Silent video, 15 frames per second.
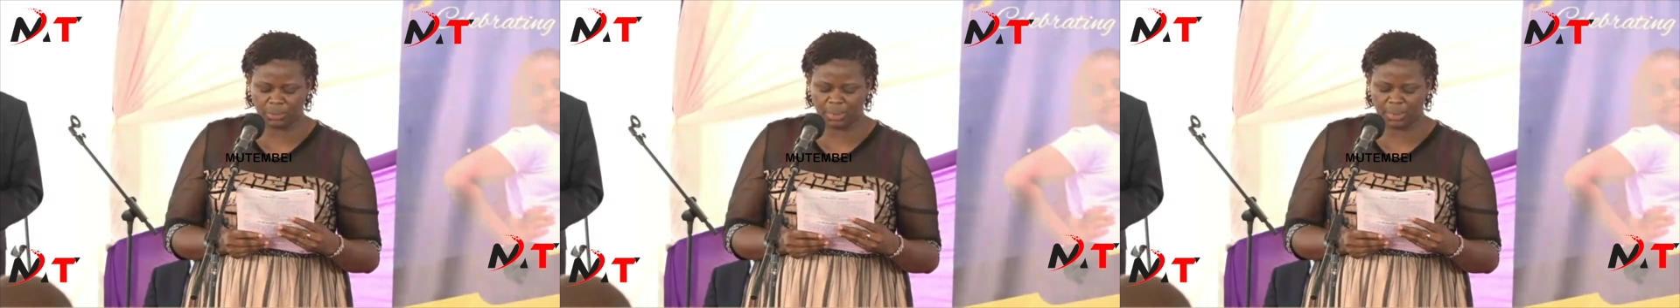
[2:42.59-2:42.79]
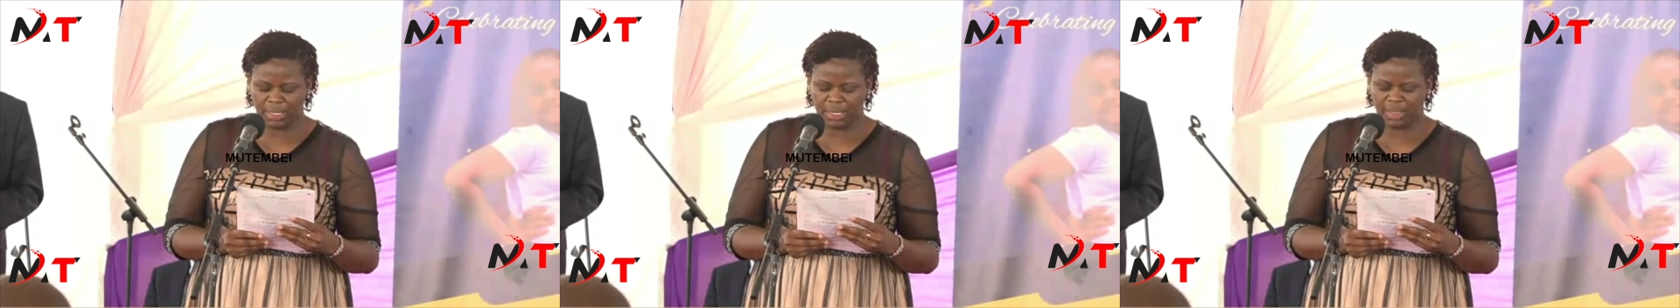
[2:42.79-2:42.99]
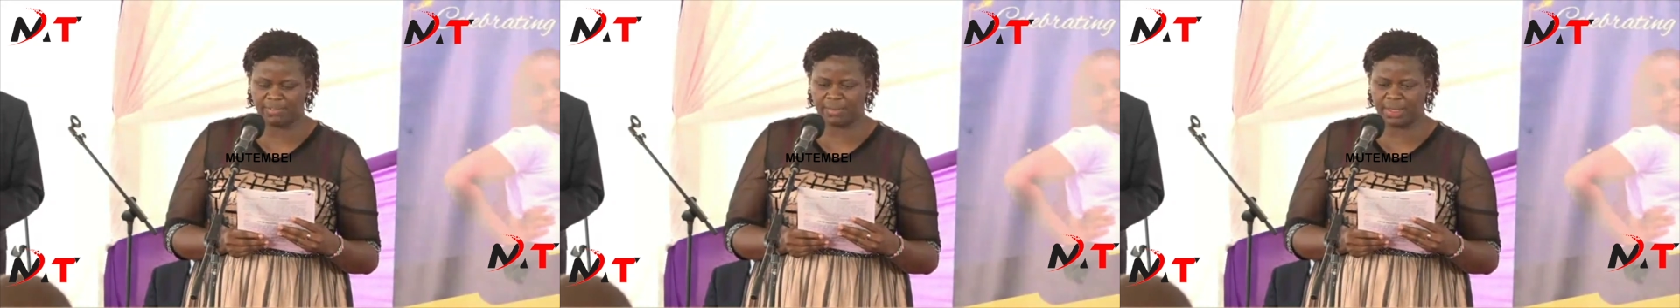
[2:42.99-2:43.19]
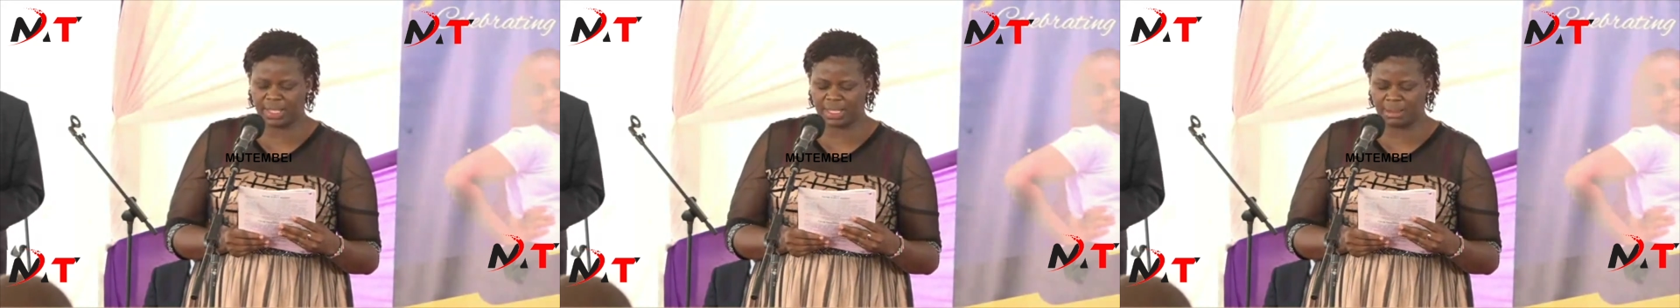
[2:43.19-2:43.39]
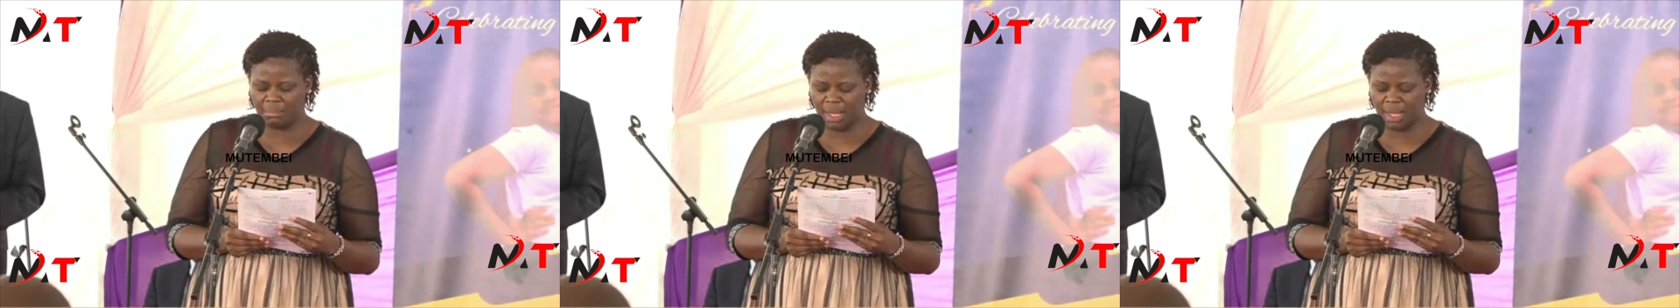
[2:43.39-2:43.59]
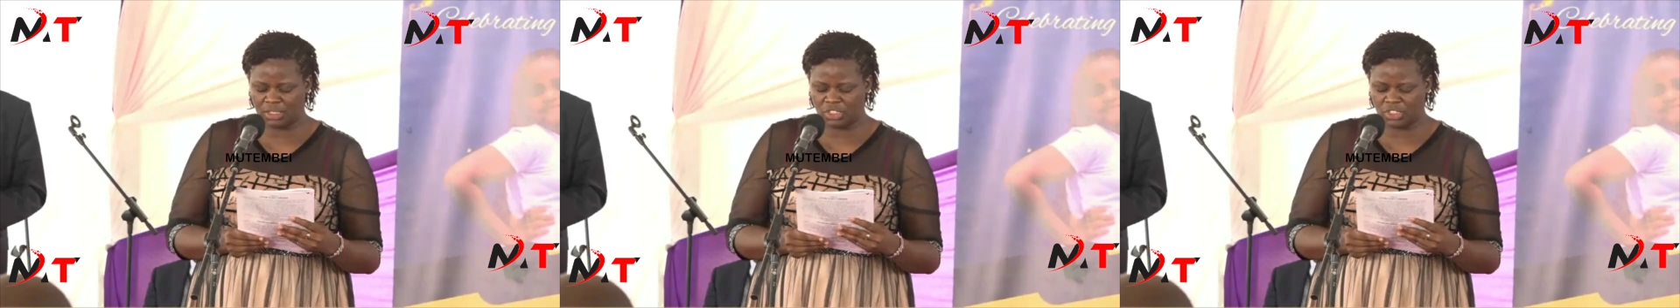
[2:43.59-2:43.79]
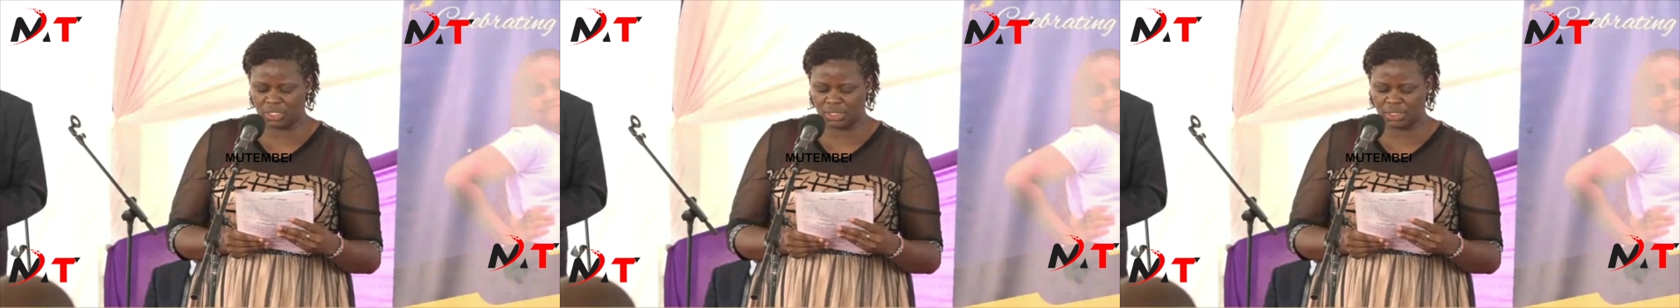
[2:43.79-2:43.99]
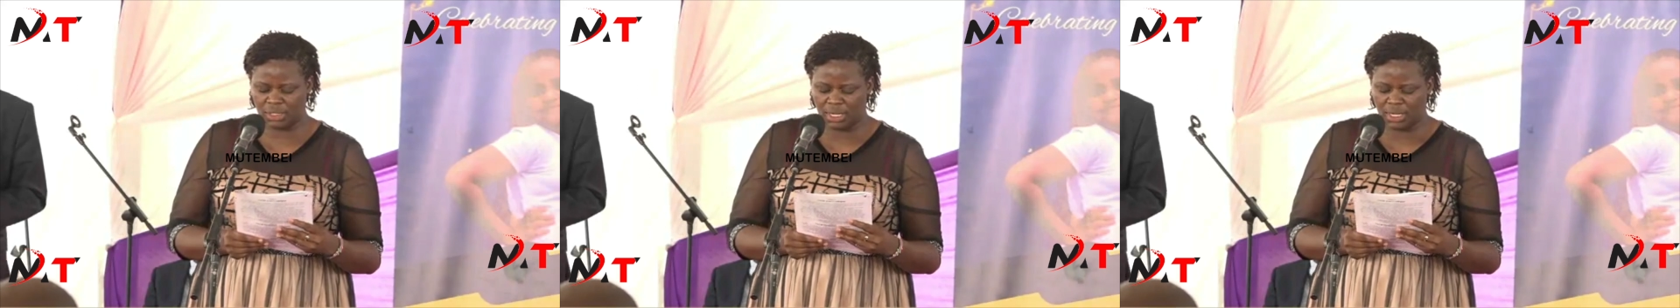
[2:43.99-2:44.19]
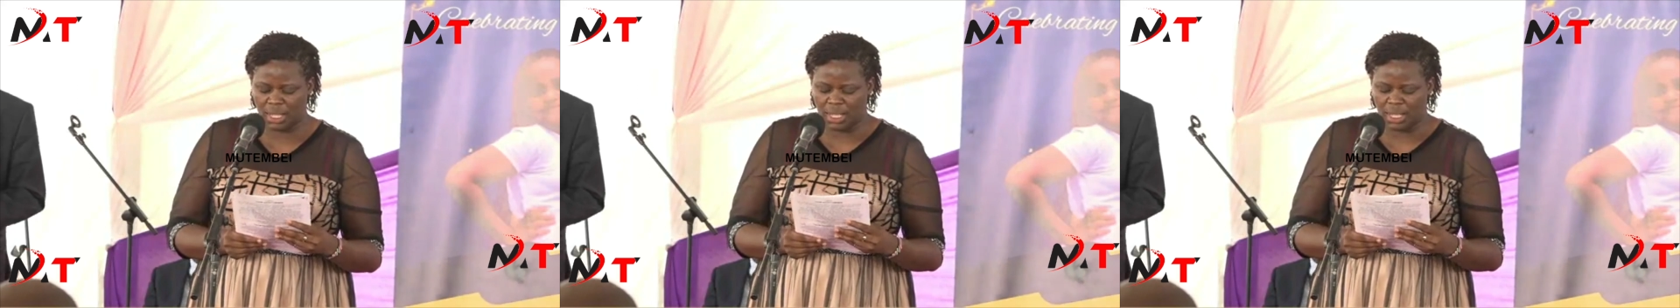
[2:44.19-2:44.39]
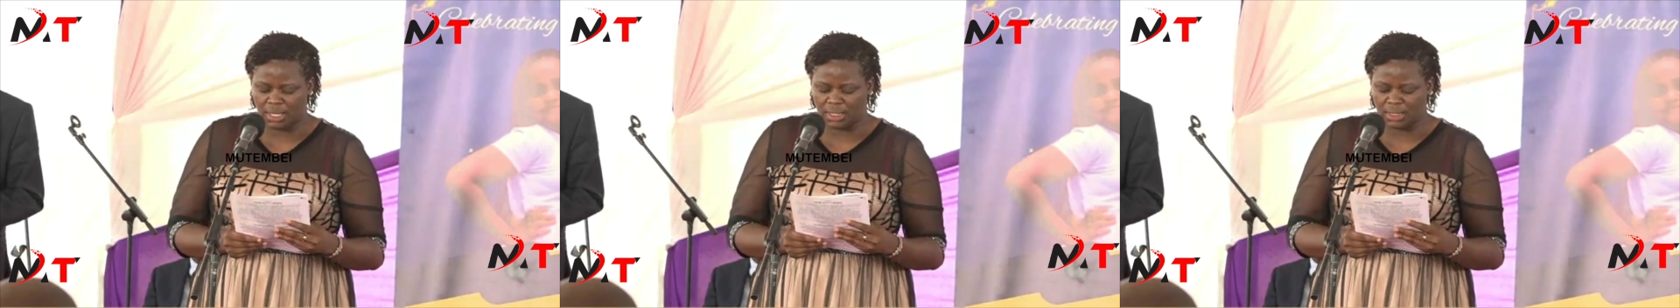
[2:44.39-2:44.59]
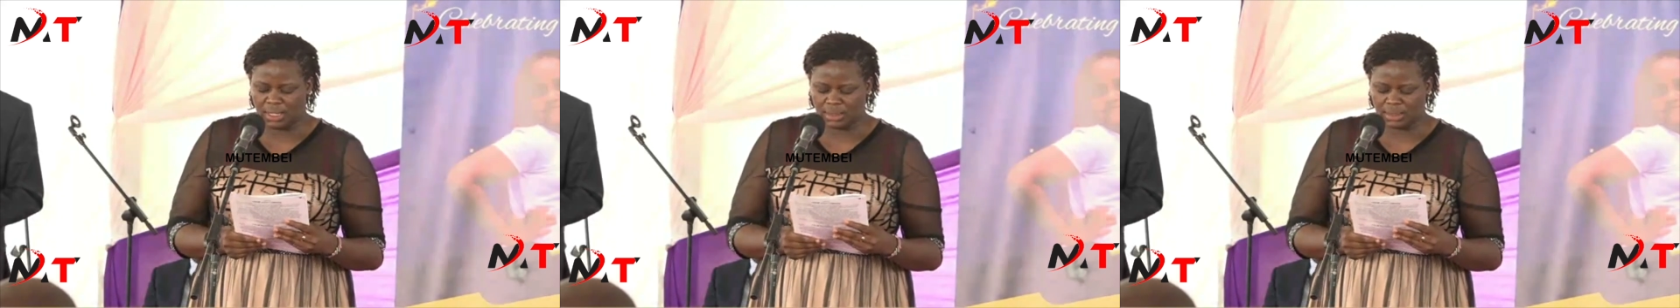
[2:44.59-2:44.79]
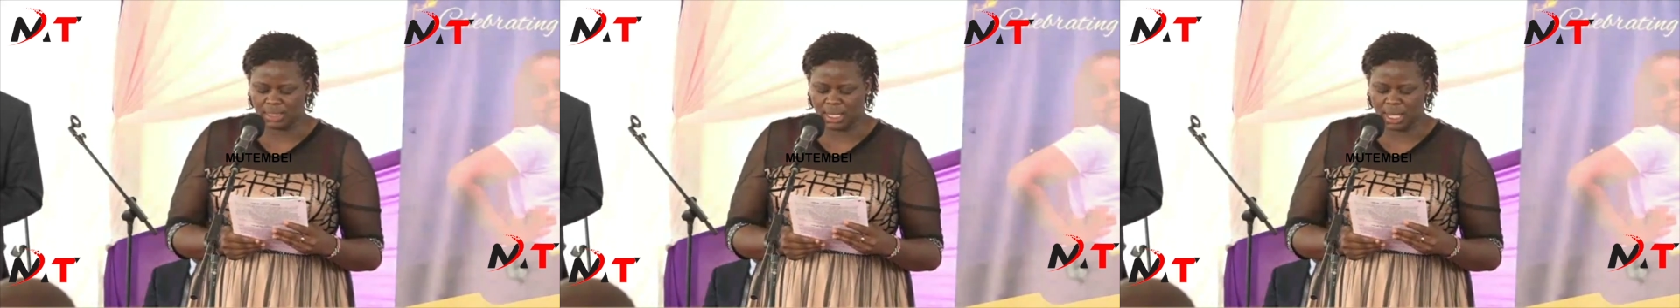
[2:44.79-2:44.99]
we never imagined that